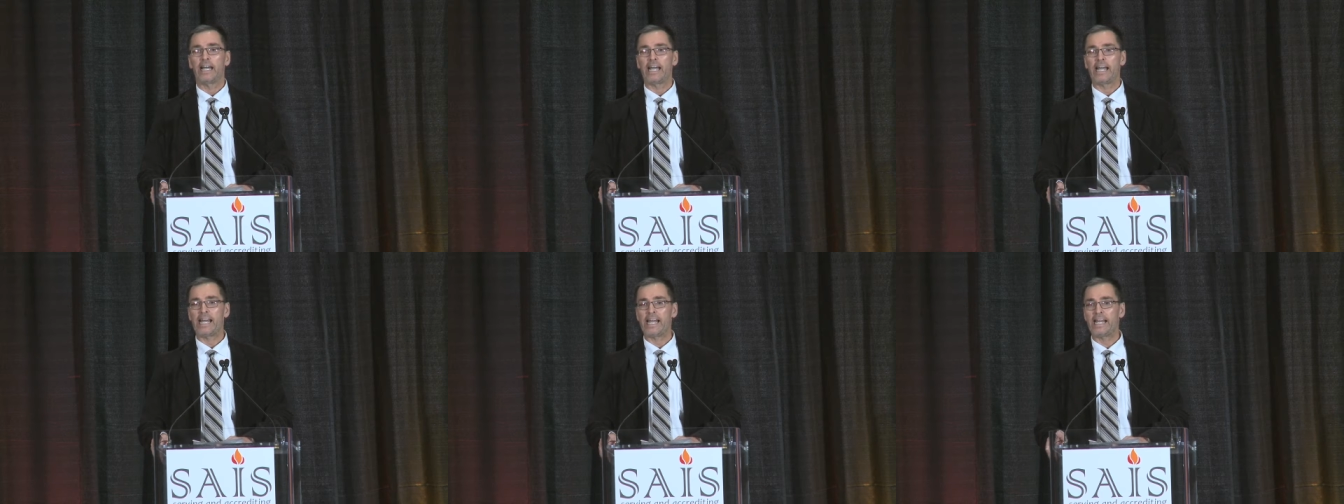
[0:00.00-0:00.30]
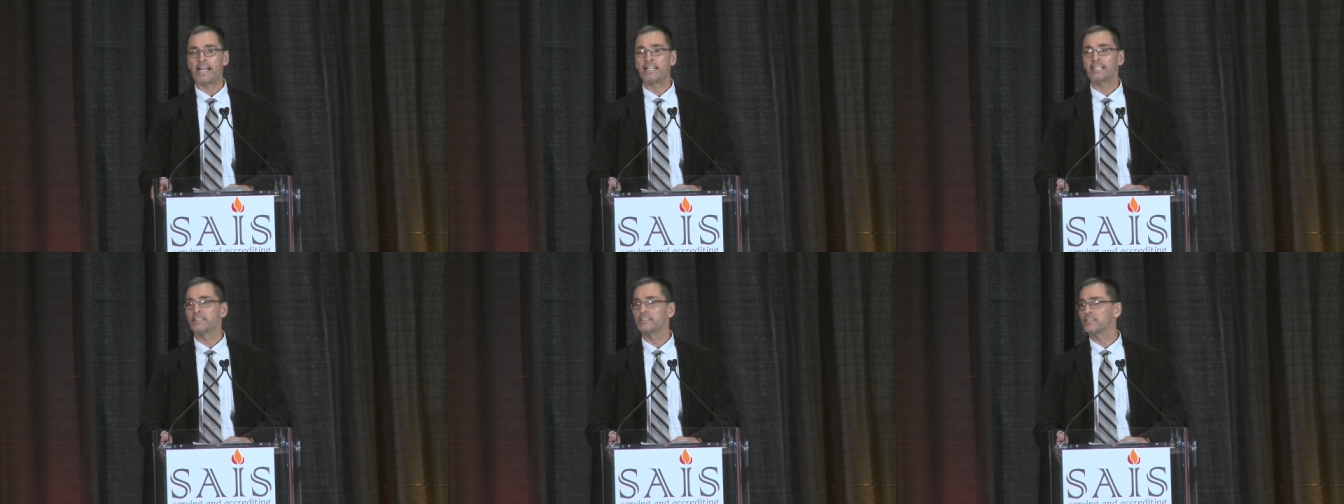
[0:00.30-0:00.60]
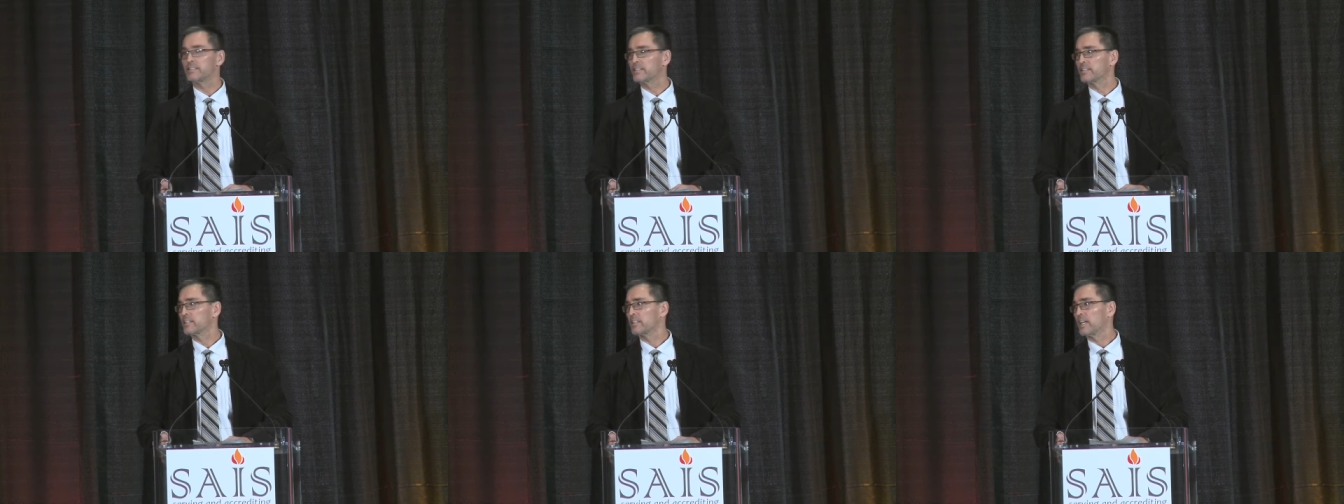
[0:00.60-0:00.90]

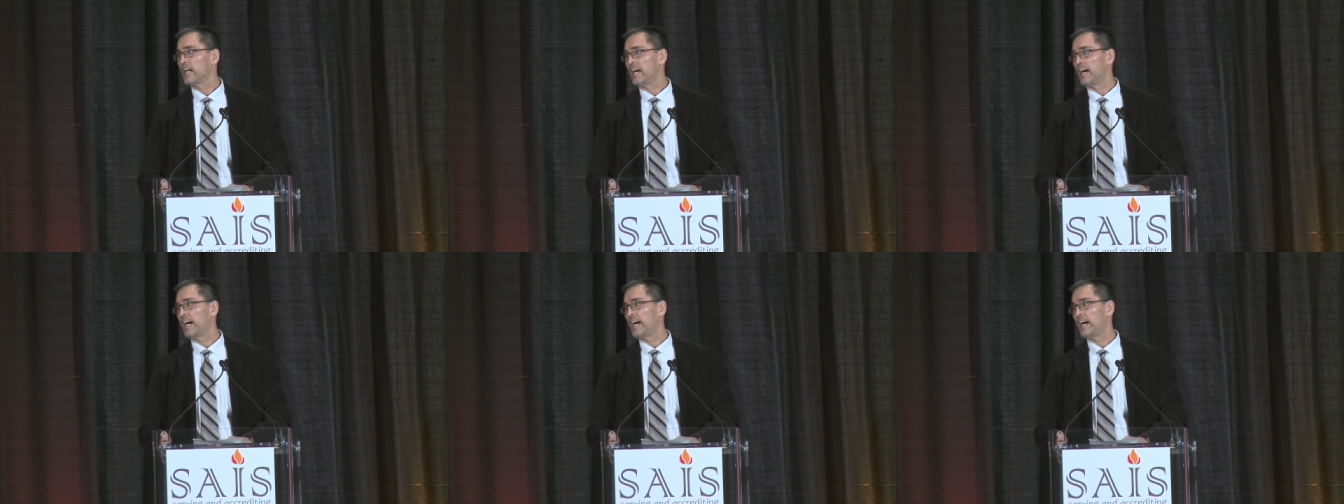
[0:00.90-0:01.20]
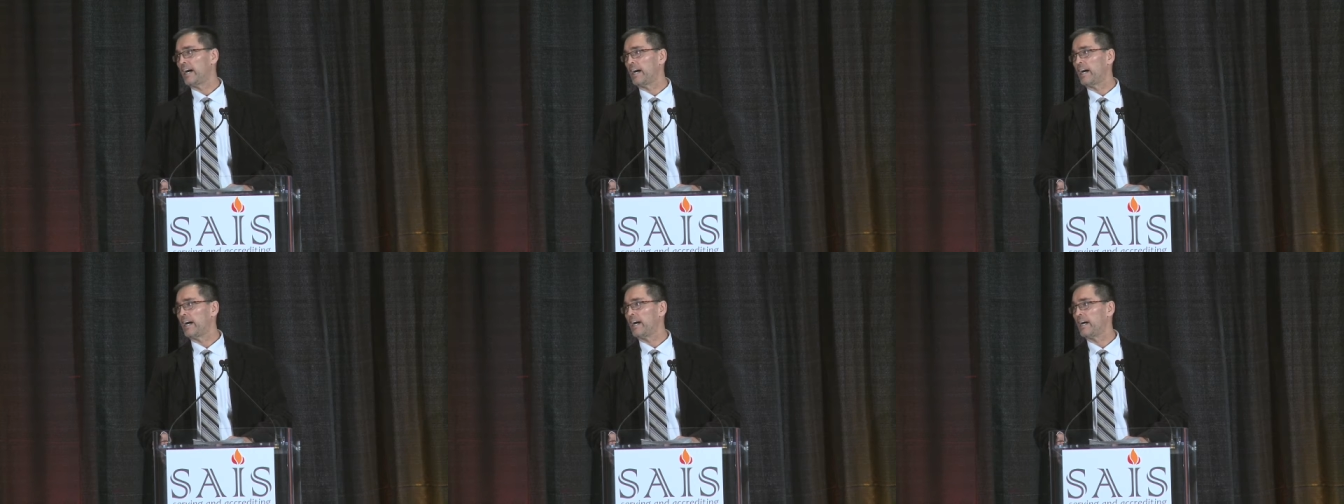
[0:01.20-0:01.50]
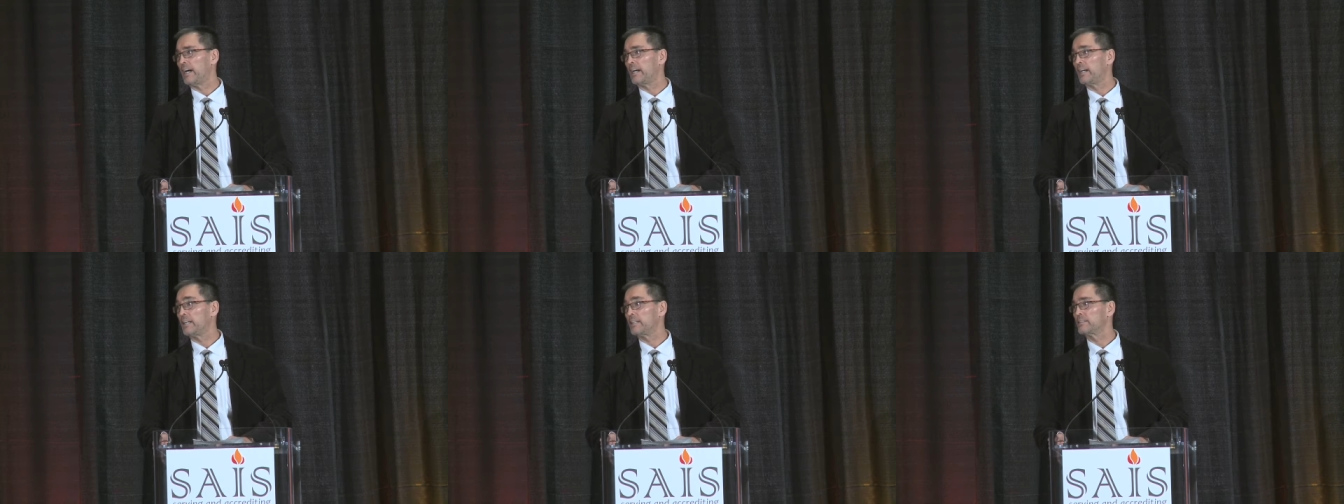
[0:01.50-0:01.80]
and
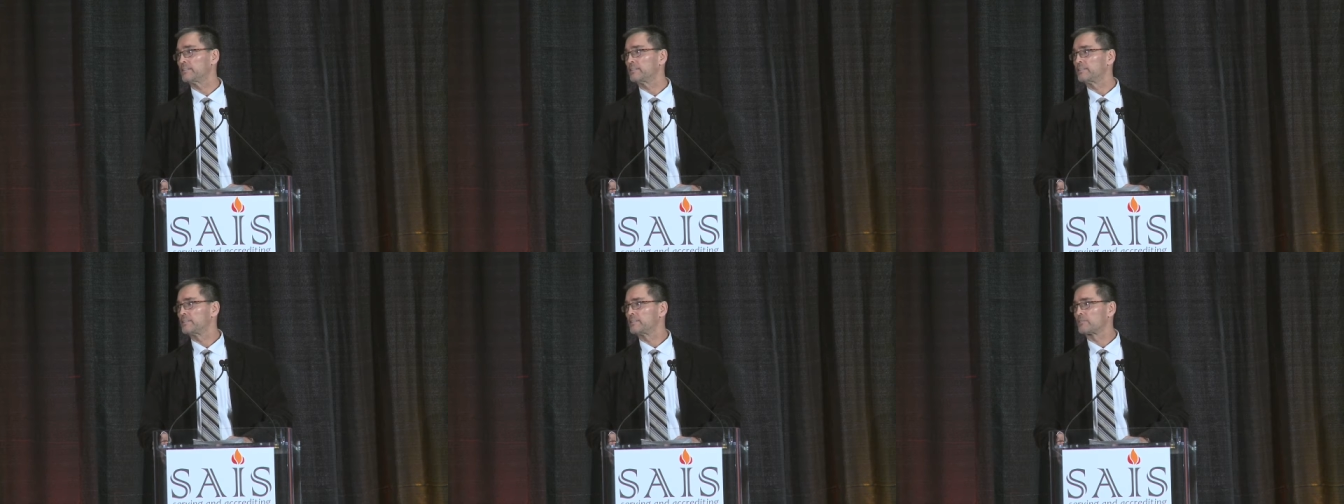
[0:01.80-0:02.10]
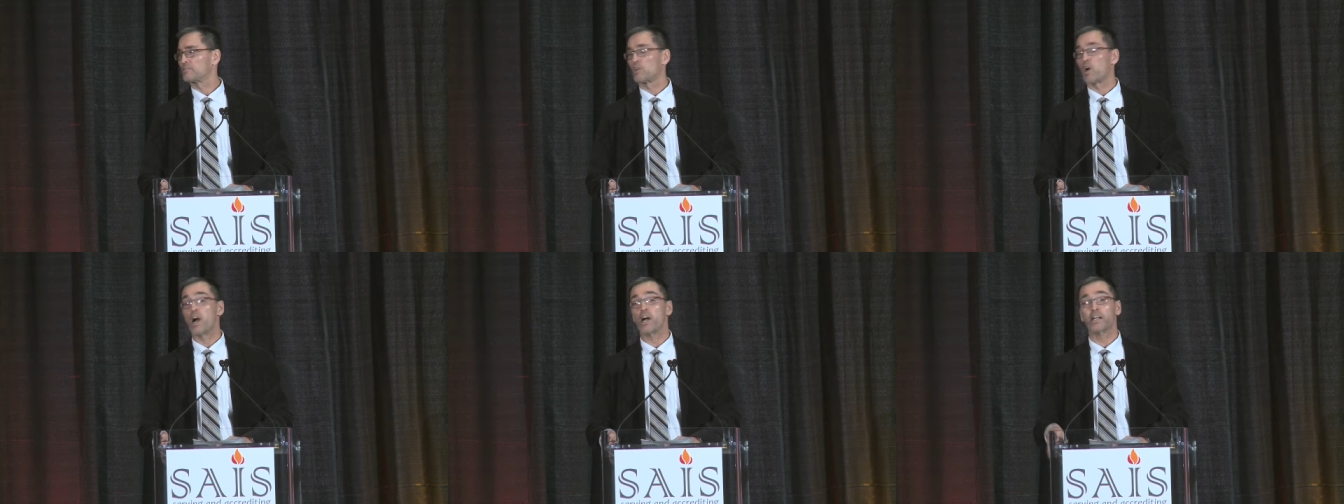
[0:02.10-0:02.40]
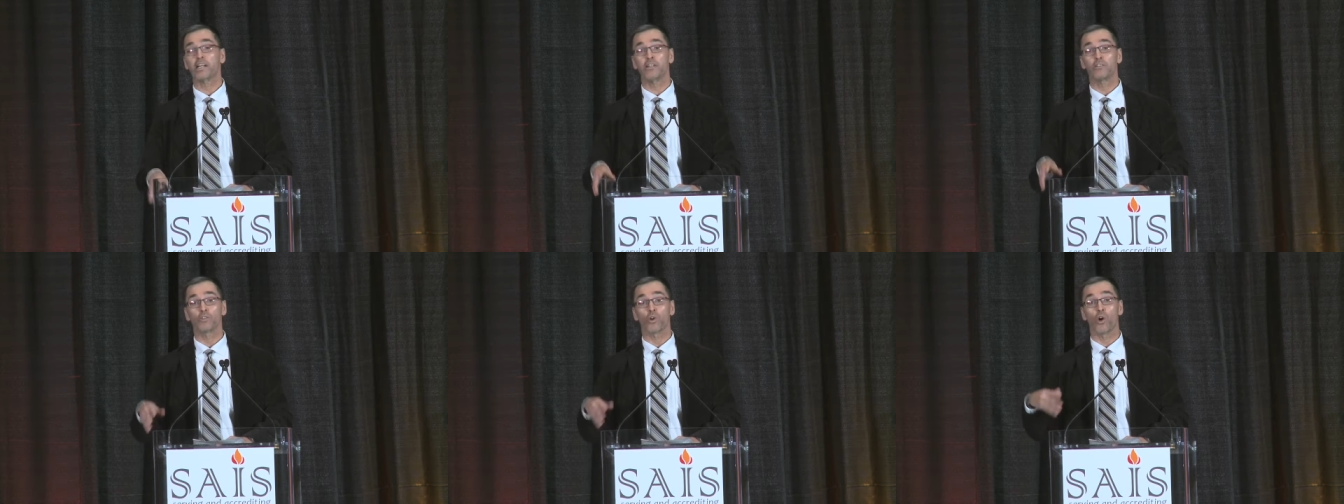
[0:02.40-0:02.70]

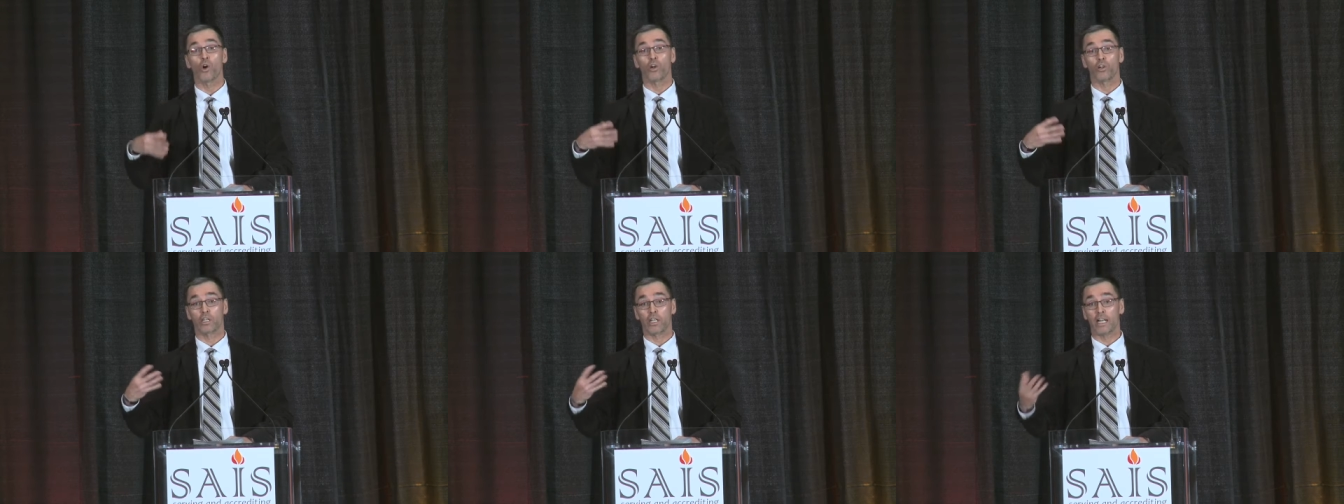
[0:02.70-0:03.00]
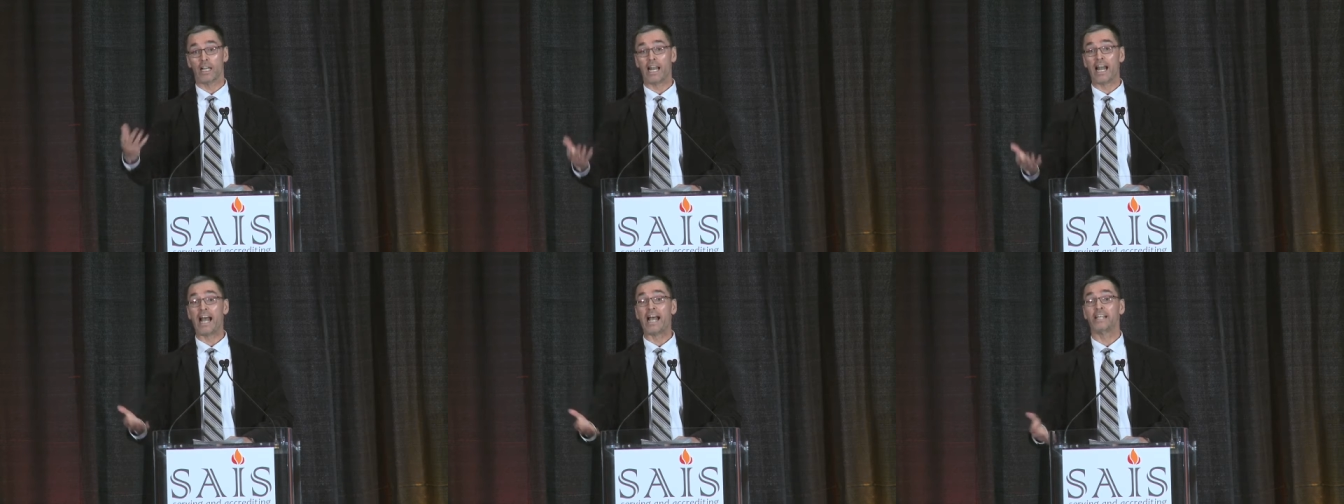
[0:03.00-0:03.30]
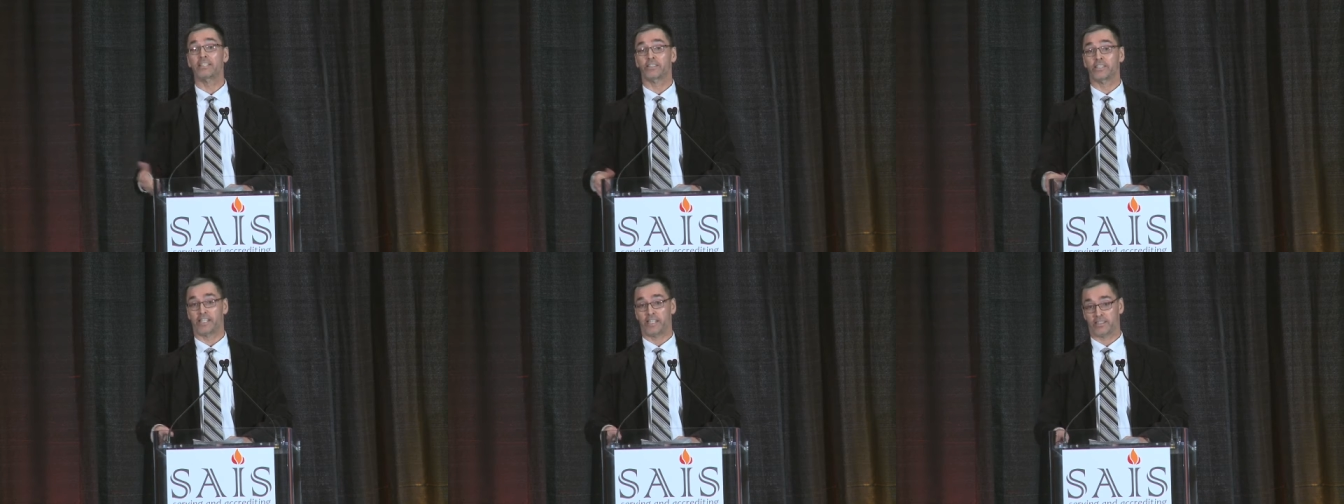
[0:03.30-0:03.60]
rock and roll
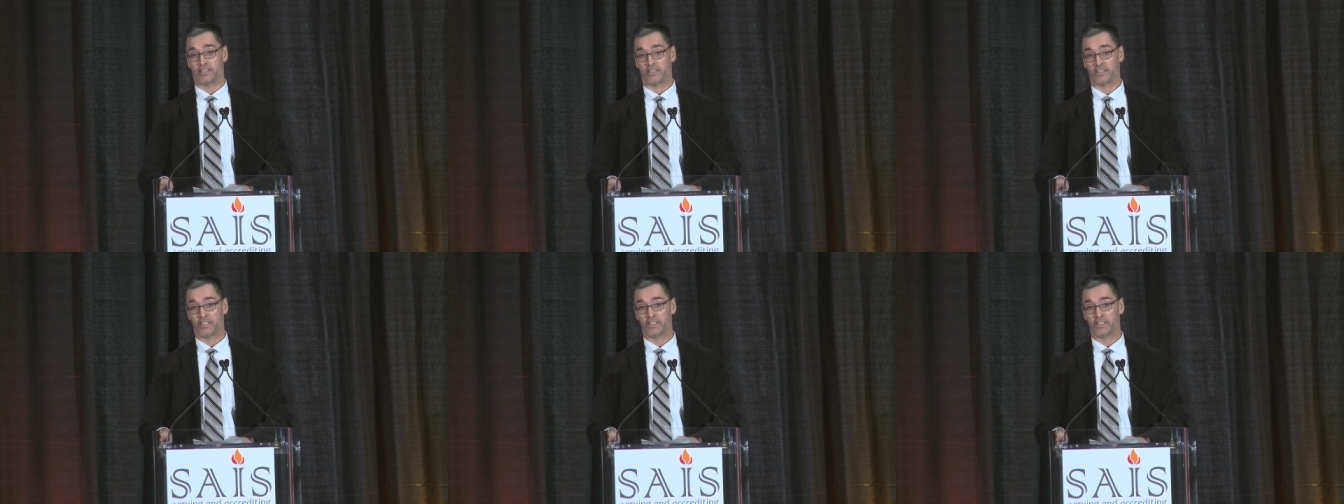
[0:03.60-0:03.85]
classics,